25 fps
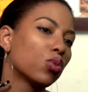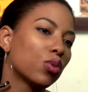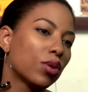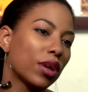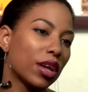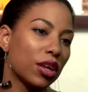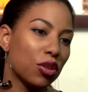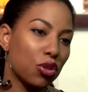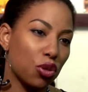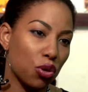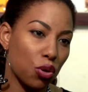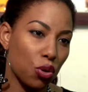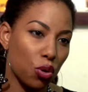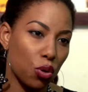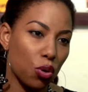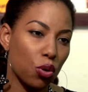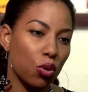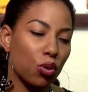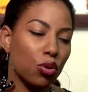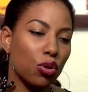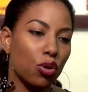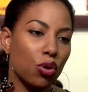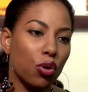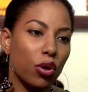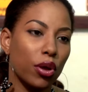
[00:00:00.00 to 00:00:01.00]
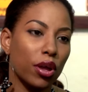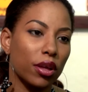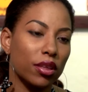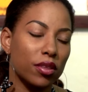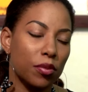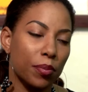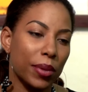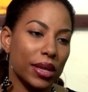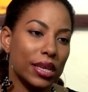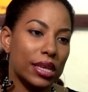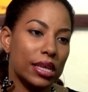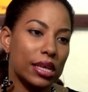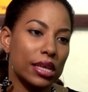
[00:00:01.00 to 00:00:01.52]
in your
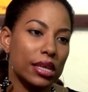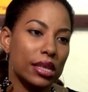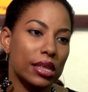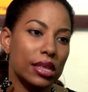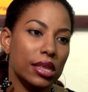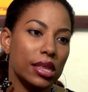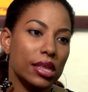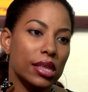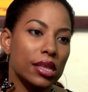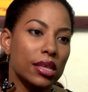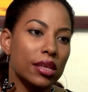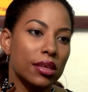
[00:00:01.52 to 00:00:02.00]
expertise?